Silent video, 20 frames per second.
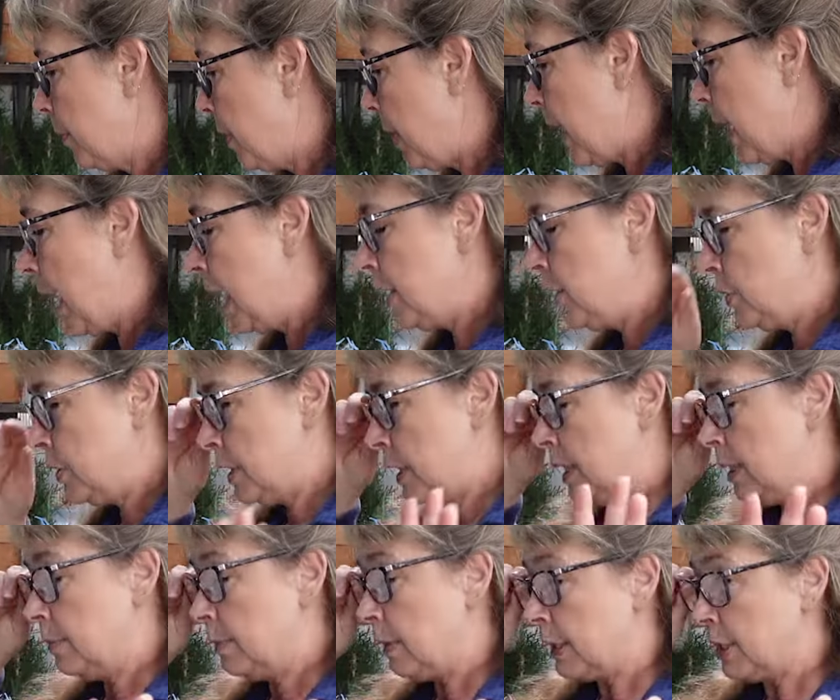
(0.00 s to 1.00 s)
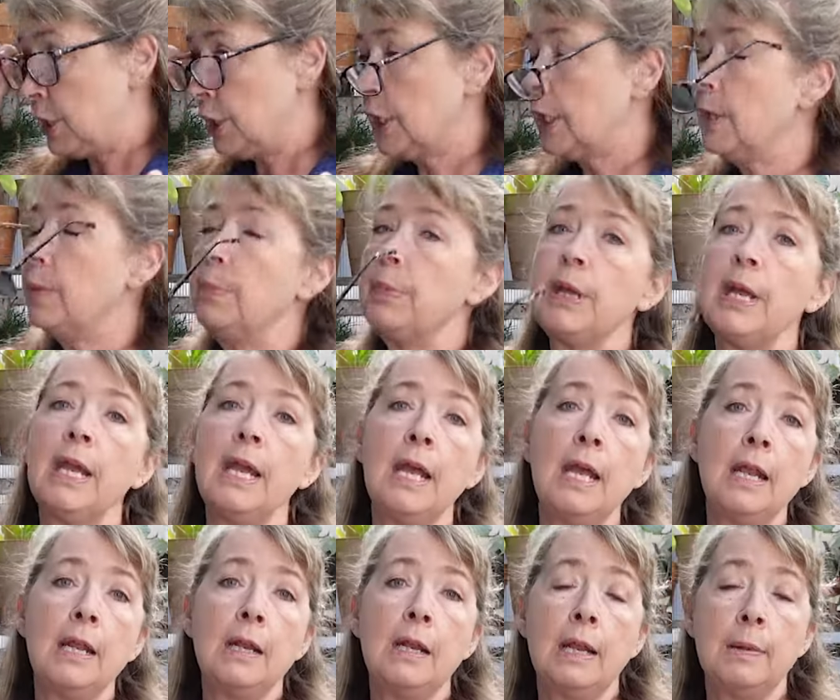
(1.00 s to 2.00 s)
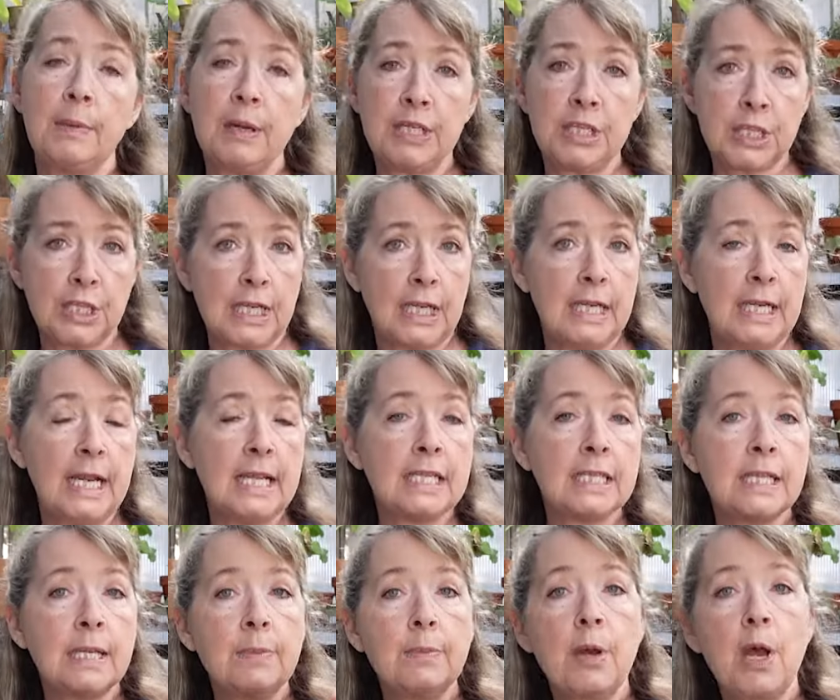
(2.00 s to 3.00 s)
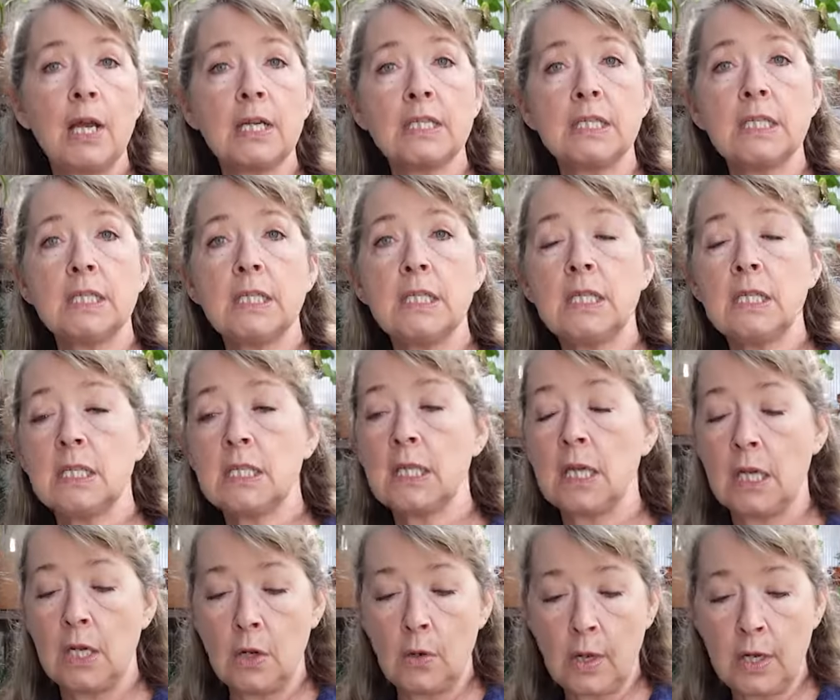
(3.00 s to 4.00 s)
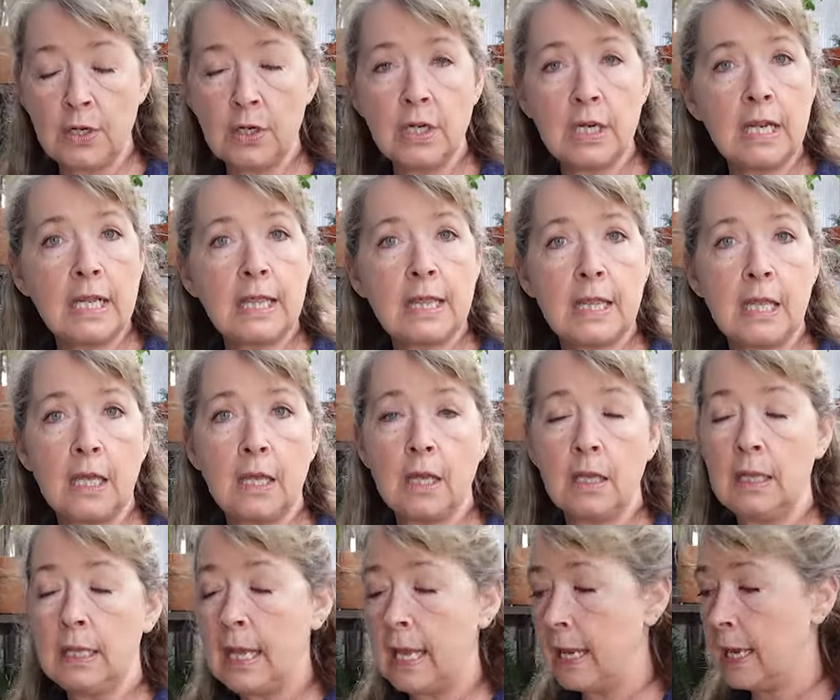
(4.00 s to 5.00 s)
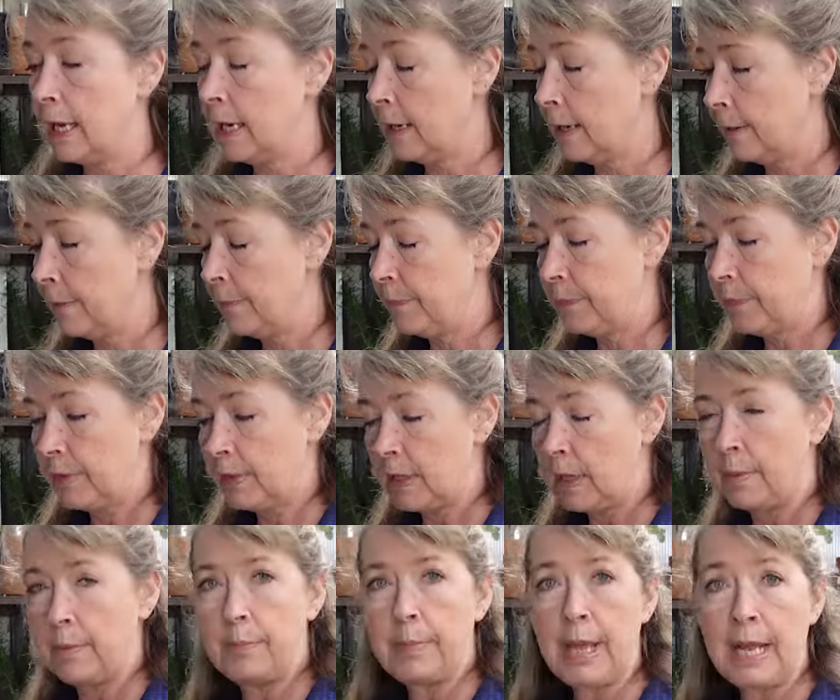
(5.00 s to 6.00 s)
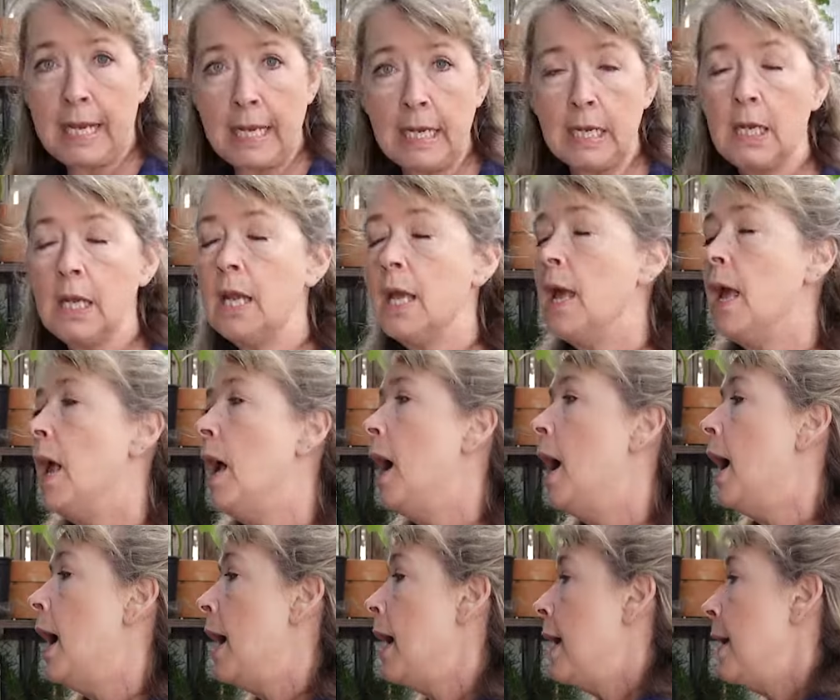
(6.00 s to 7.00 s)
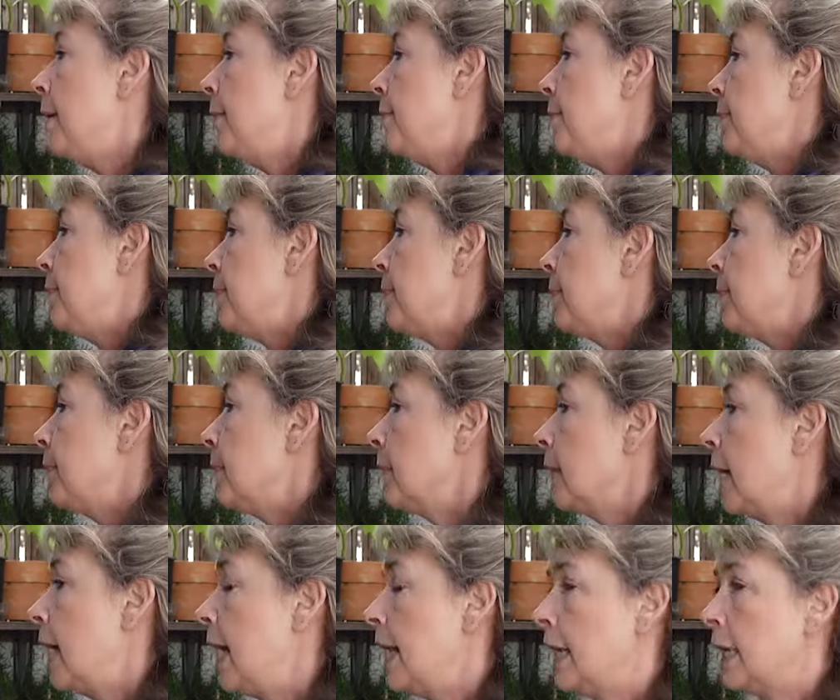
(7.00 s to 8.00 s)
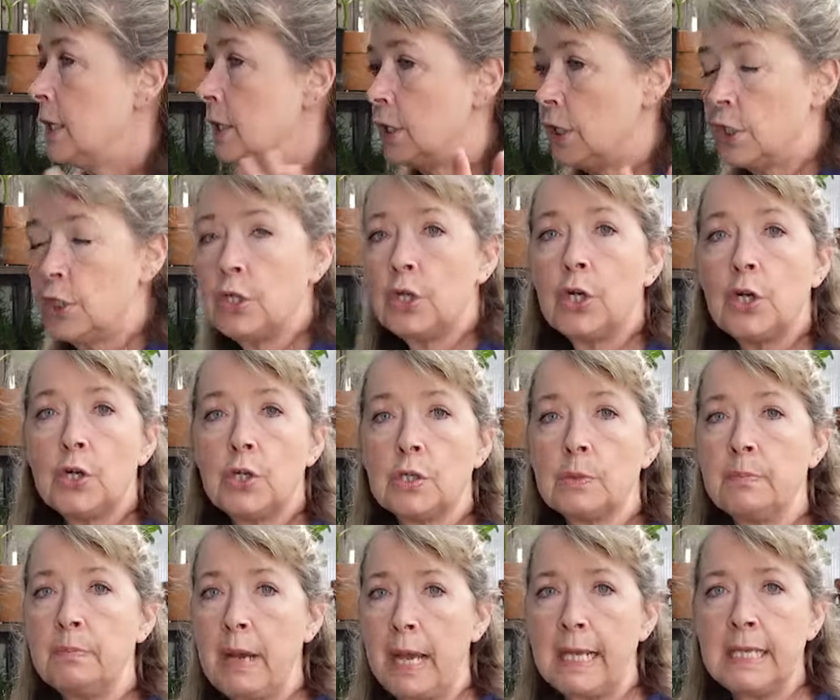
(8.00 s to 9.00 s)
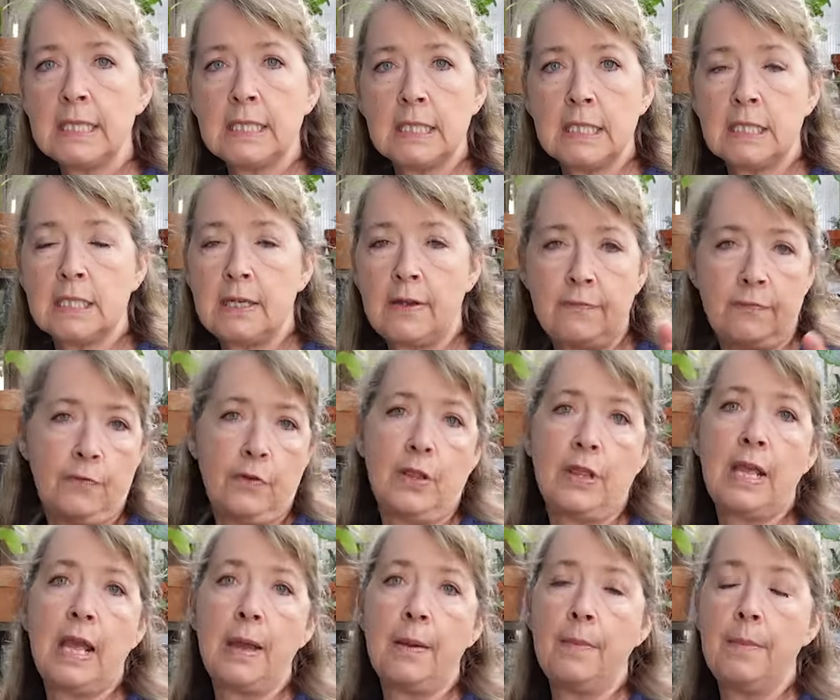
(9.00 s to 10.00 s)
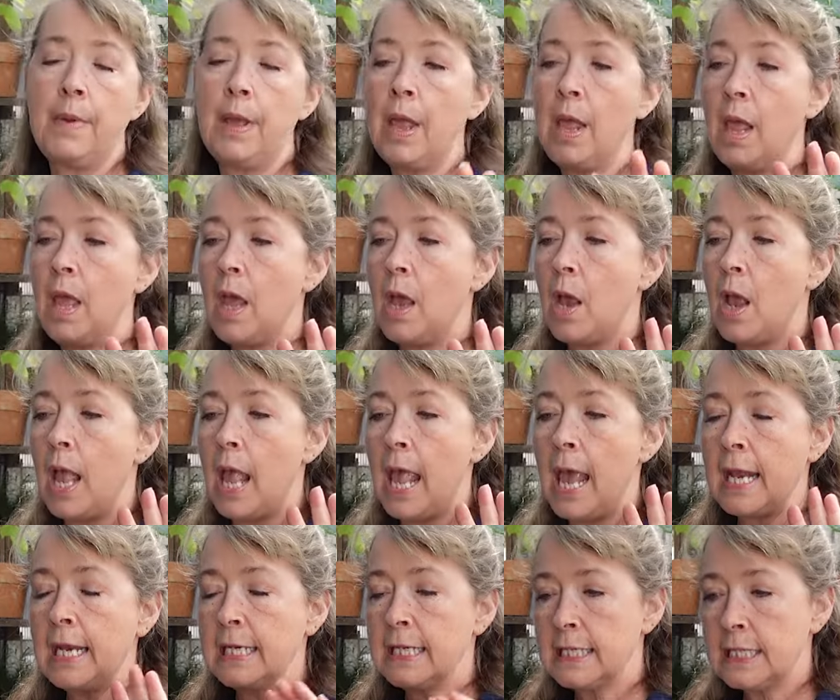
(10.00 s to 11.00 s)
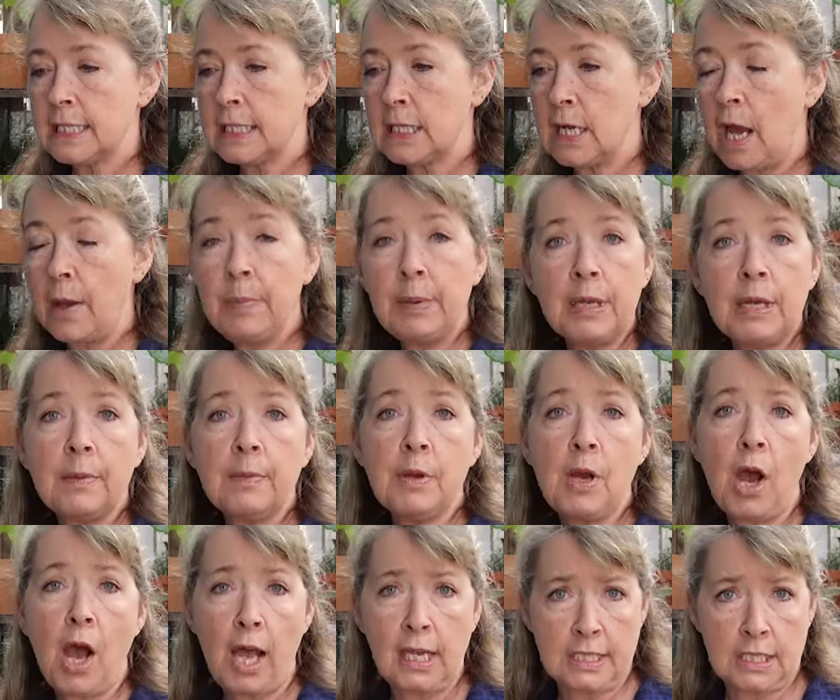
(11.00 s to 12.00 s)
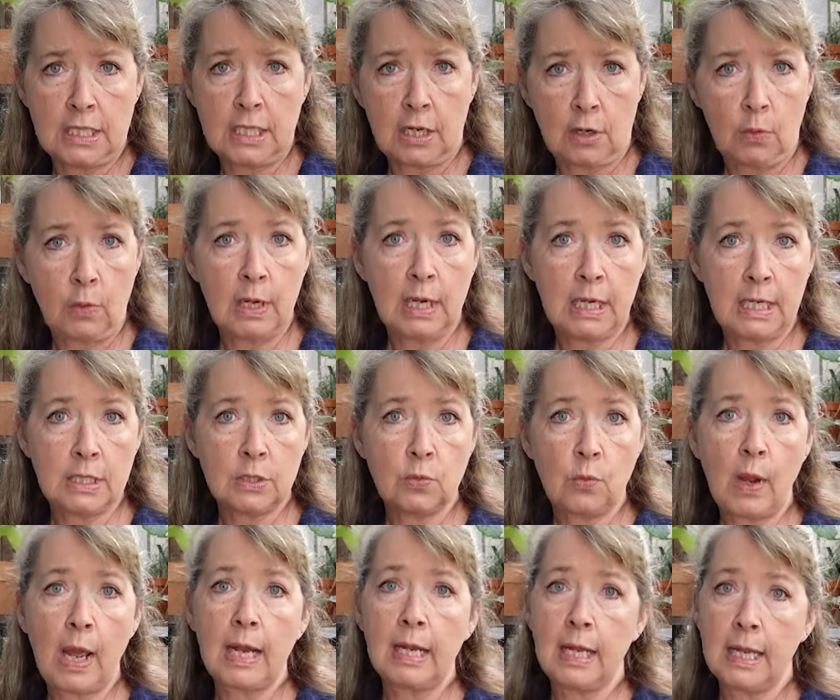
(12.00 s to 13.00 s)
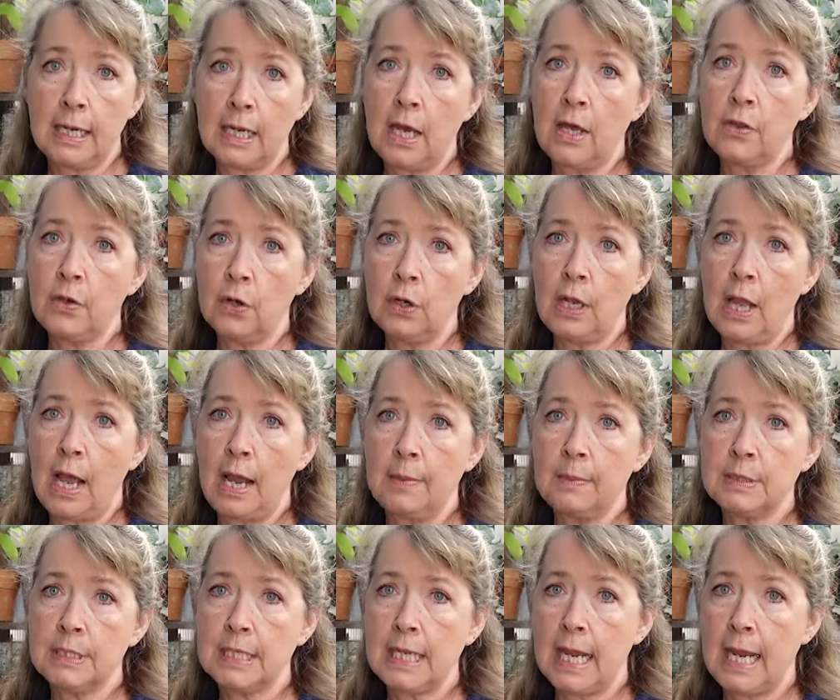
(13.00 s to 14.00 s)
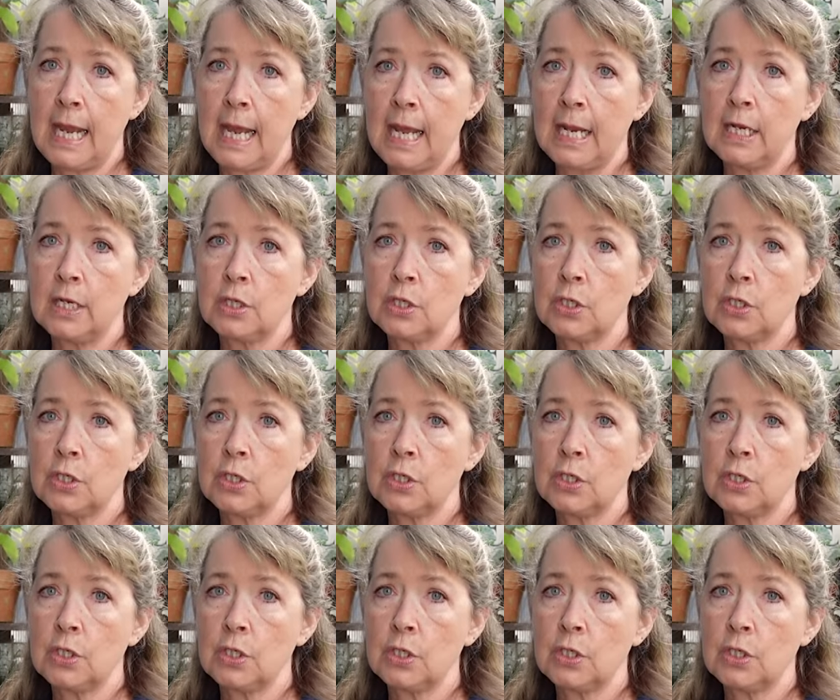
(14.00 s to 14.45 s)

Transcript: But I use it in my chicken pen, in my chicken nesting boxes, you know, underneath the laying, the bedding. And it deters mites and stuff for them. And it does not become caustic when it gets wet like other limes can.